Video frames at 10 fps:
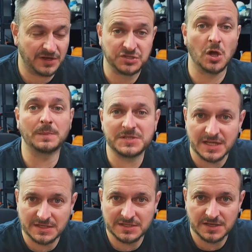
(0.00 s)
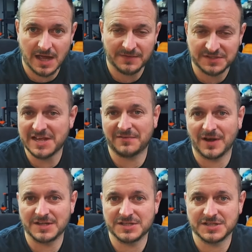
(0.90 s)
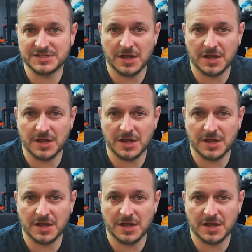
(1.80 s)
adopted the Death Racers.